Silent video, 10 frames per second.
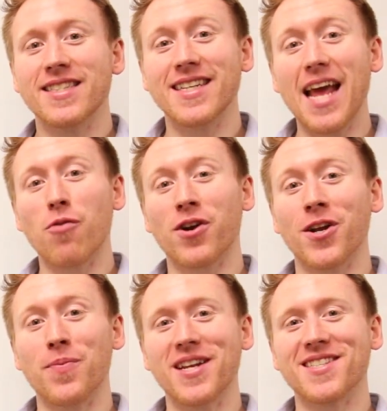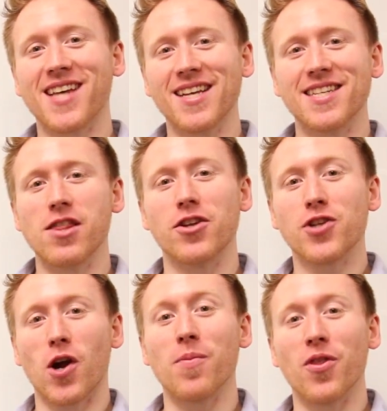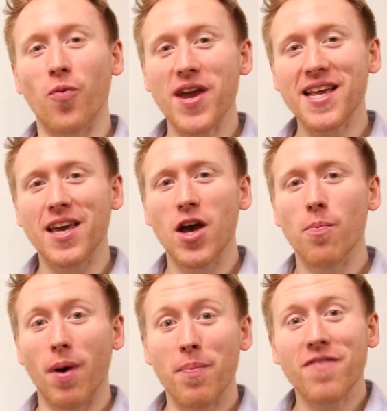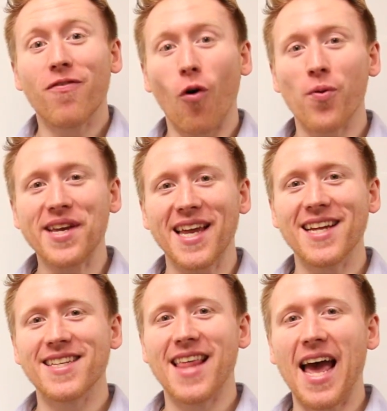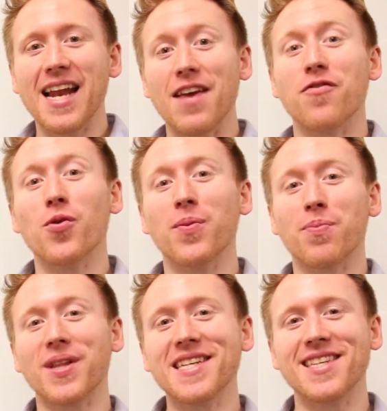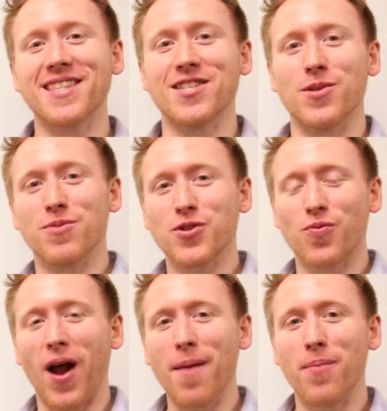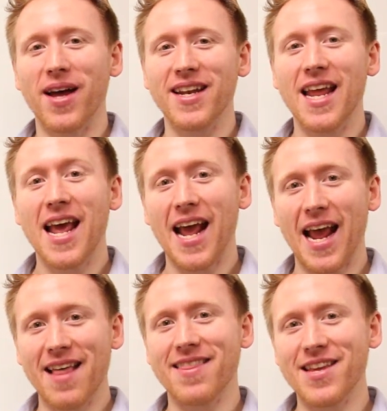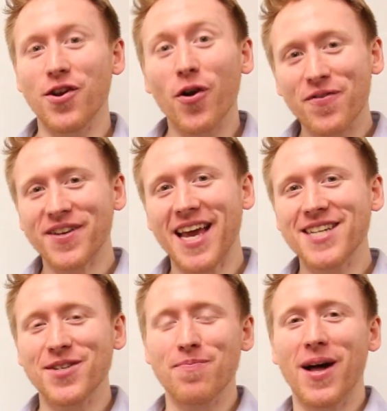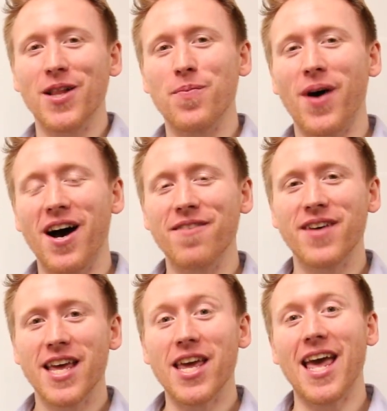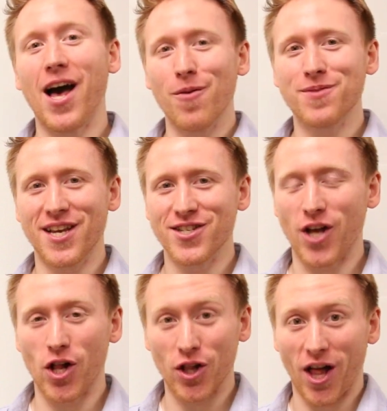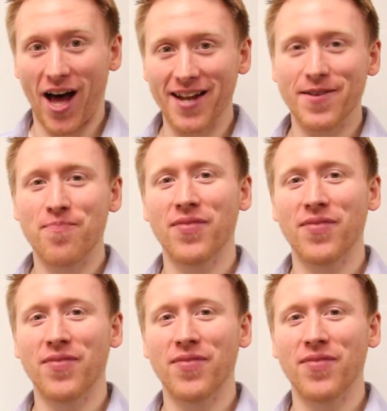Today we're going to be discussing the term of the week, but before we get into that, if you would please hit the subscribe button and the notification bell above, it helps us a lot.